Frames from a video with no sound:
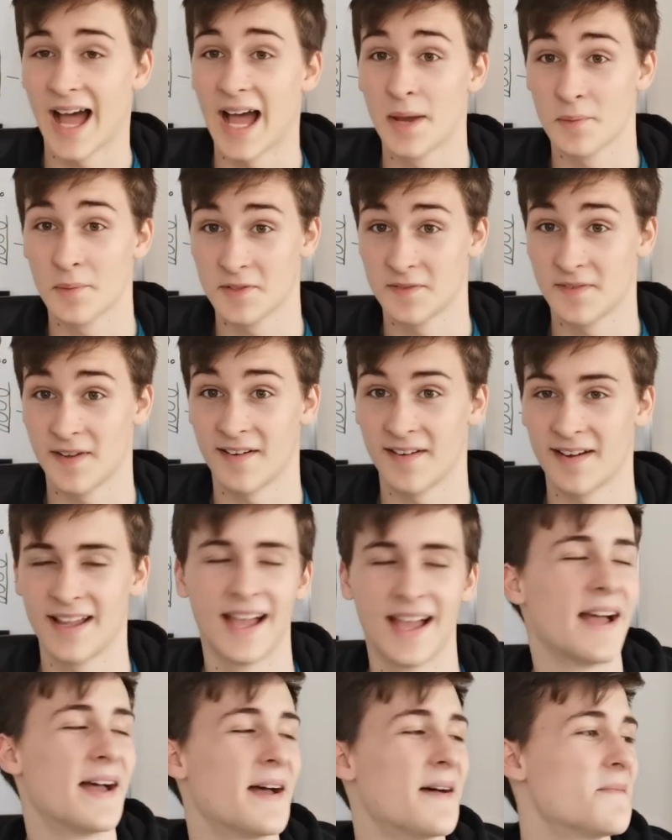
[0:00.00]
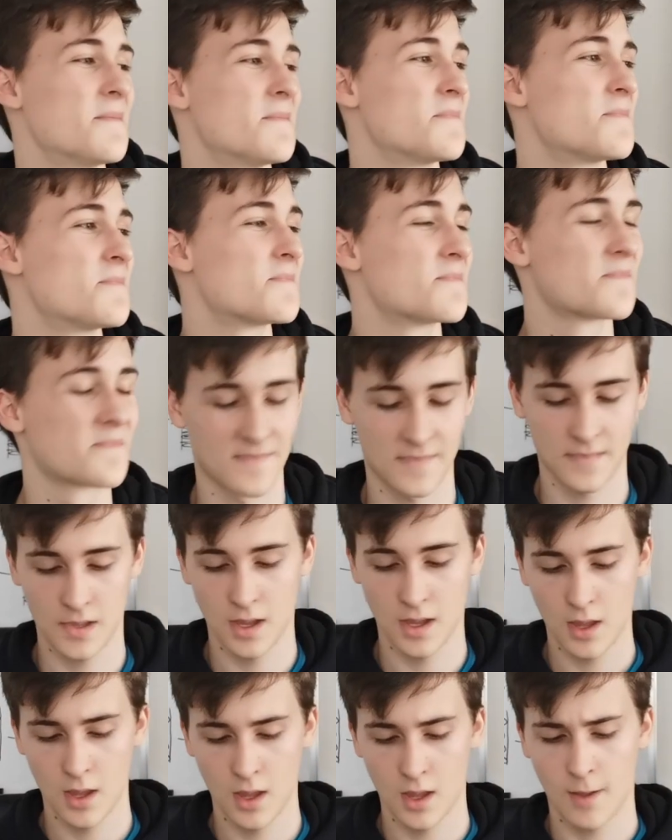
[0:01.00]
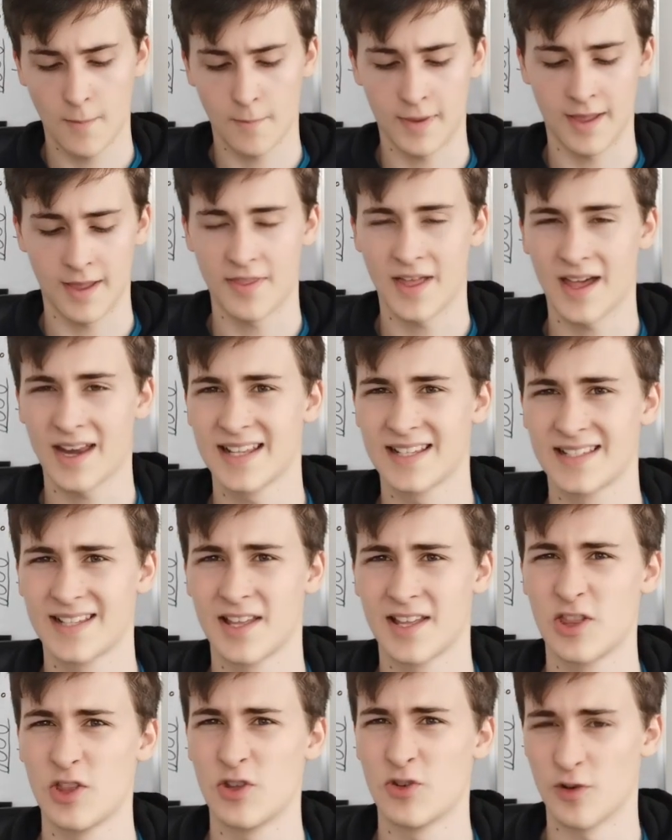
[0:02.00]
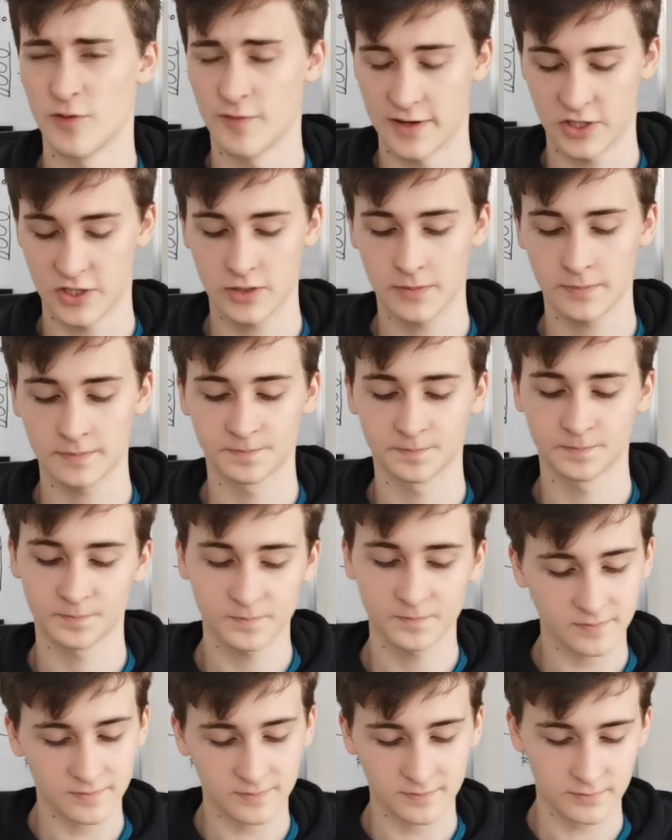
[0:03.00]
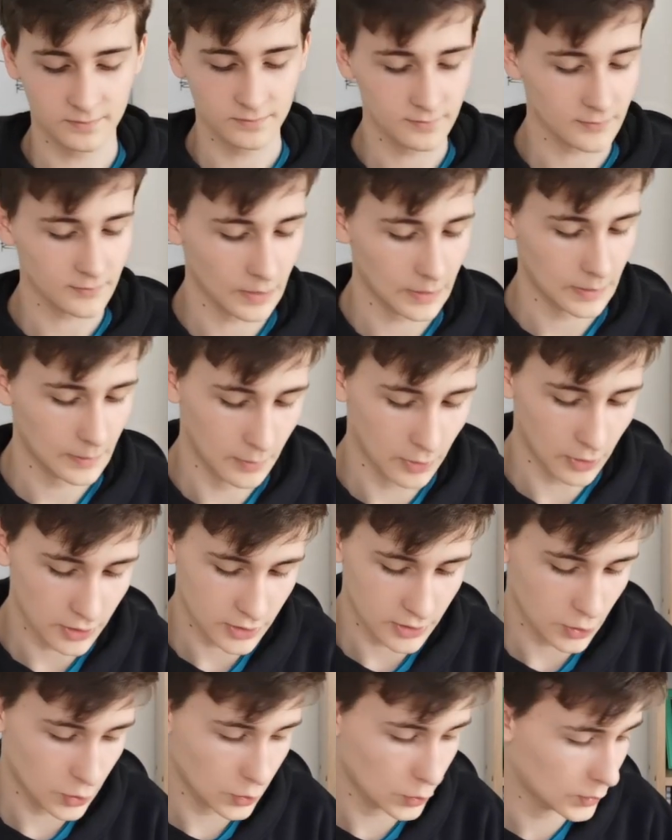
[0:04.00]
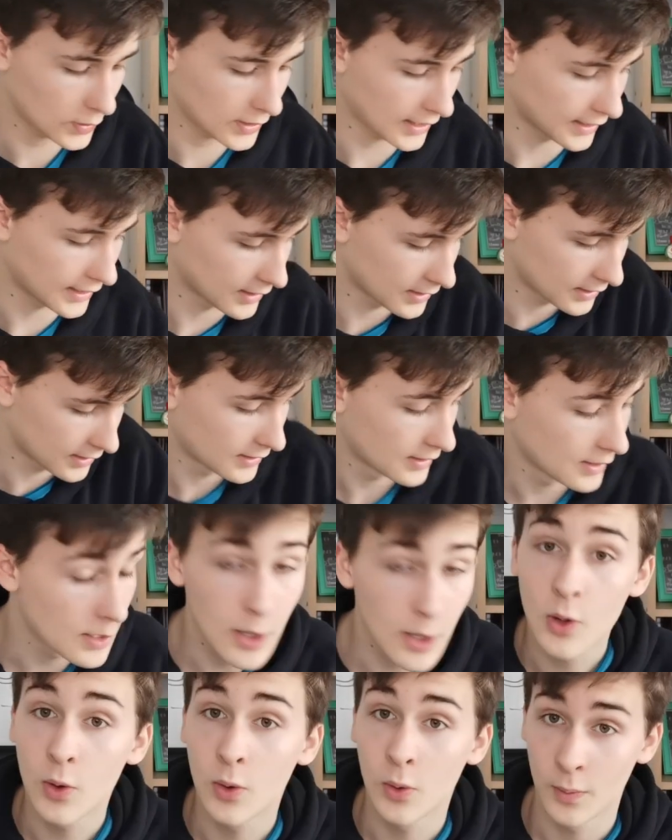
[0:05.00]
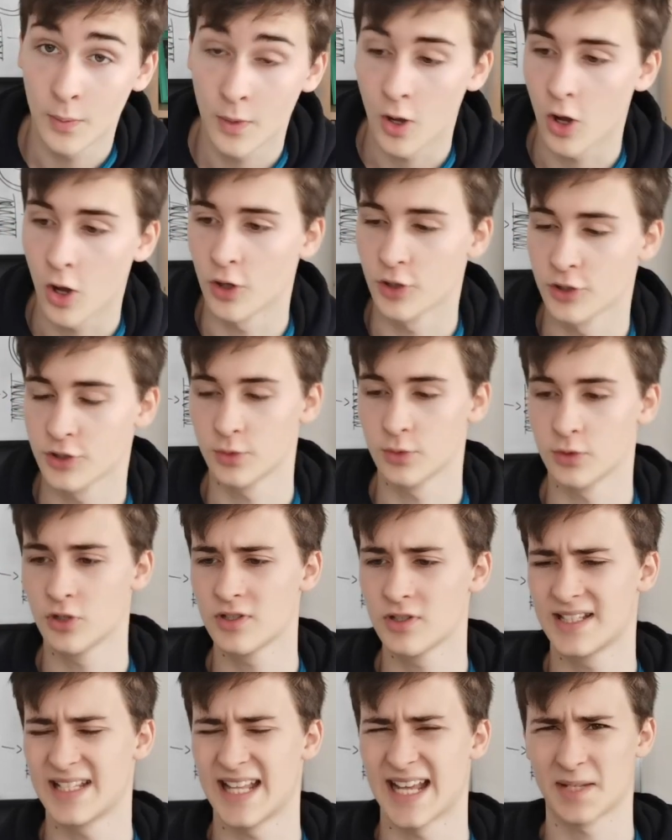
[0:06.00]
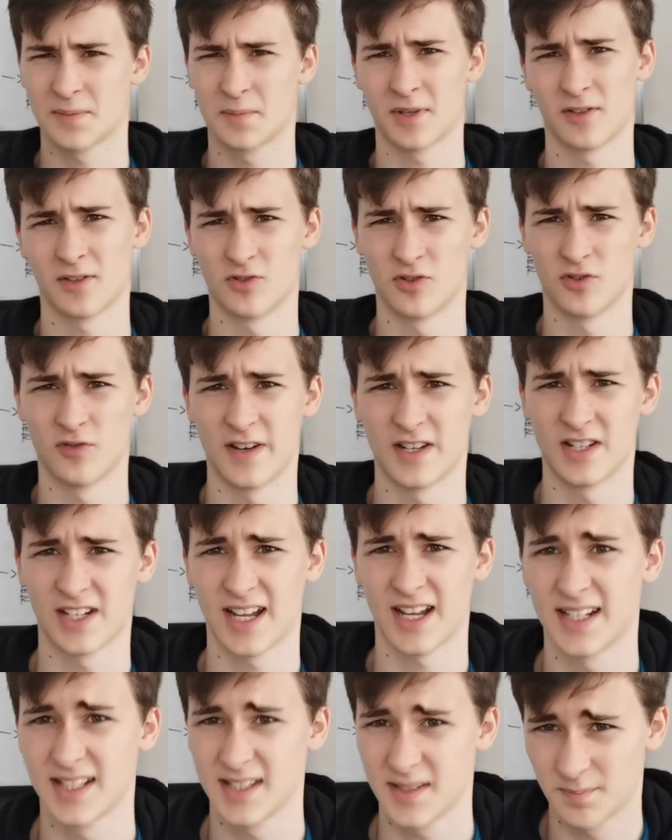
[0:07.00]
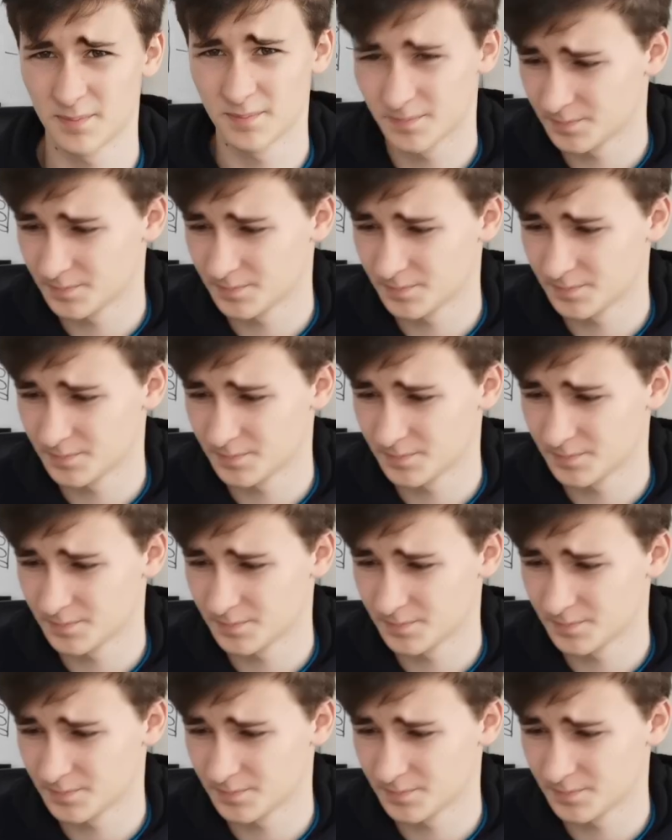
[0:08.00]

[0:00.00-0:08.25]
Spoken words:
I was very yeah, that is the revision part. Okay, so use the textbook and revision guides.